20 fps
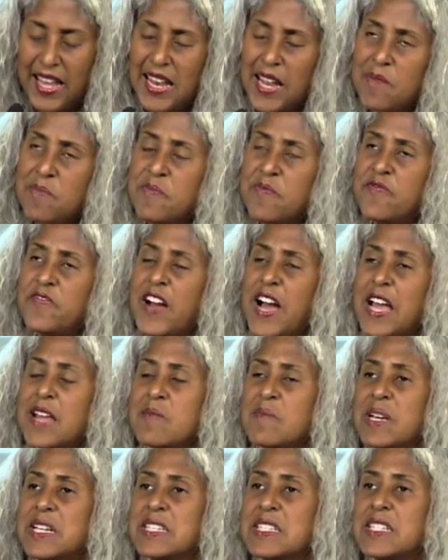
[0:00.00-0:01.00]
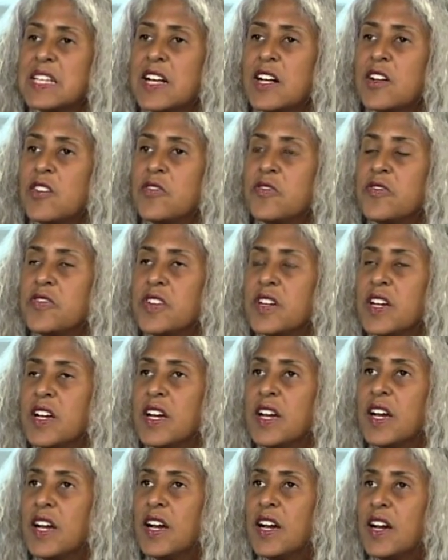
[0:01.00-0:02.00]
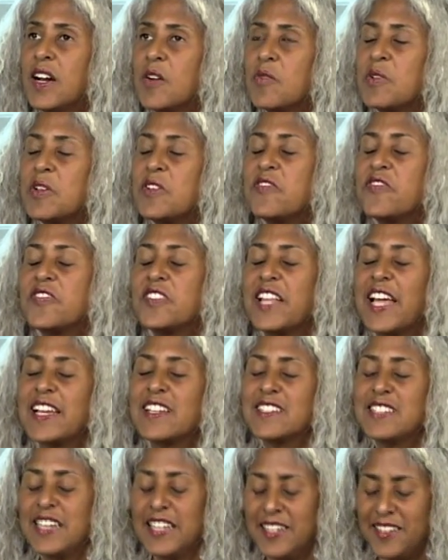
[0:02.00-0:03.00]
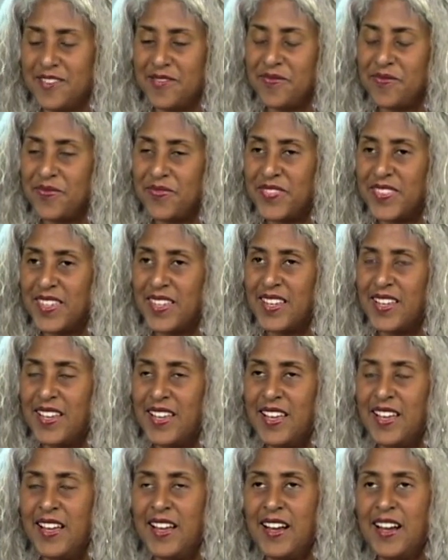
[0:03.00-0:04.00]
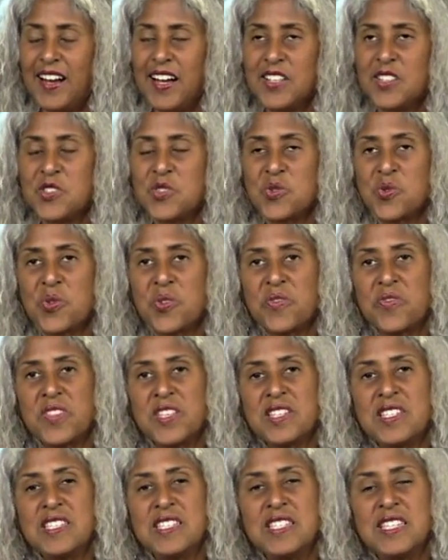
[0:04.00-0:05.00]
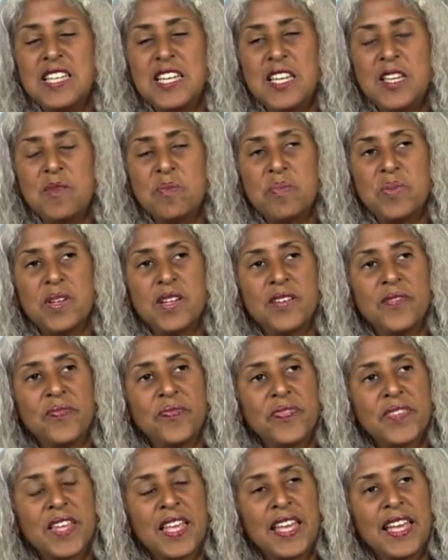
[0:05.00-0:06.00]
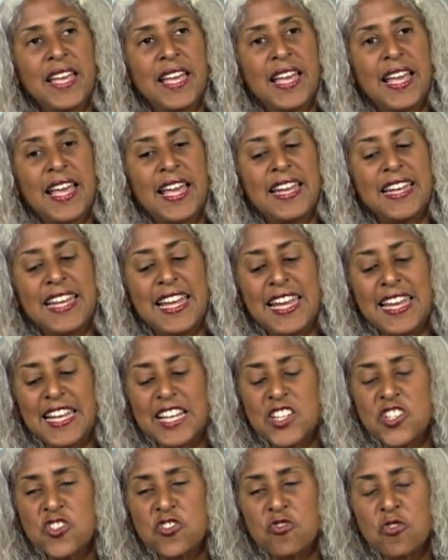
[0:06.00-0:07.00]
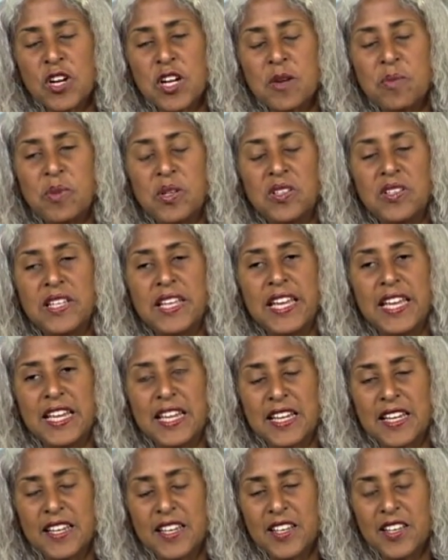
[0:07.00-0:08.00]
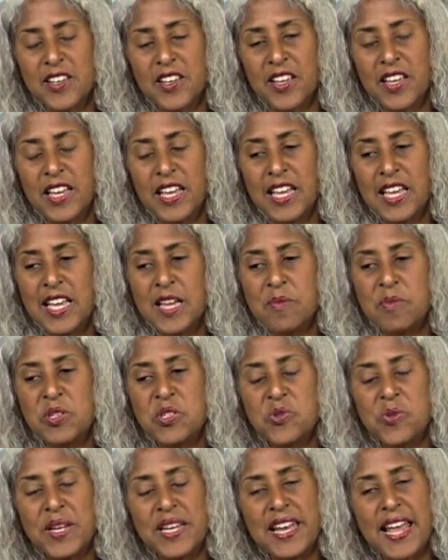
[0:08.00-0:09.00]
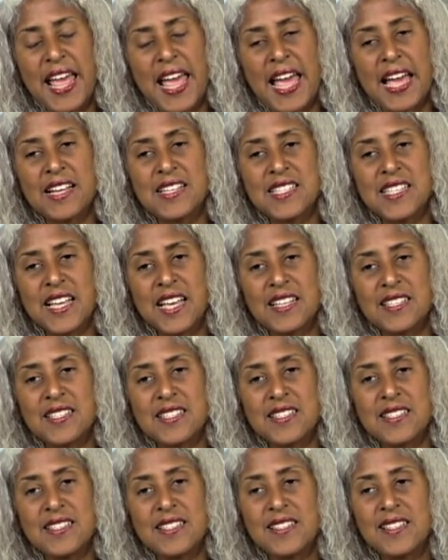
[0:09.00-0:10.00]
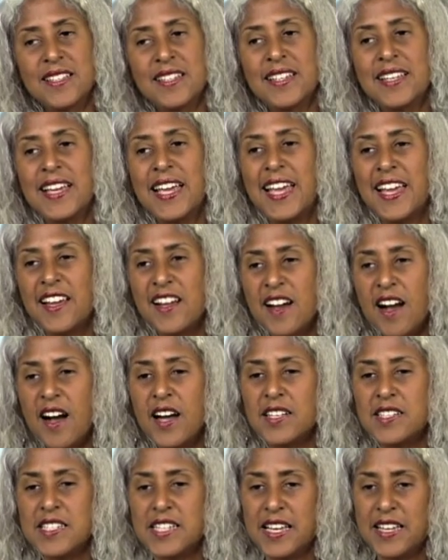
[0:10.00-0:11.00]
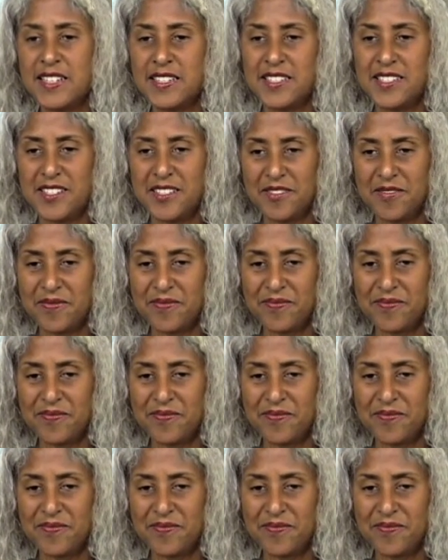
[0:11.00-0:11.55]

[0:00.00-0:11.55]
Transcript: I find myself reflecting on sort of the deep and inextricable link between access and content.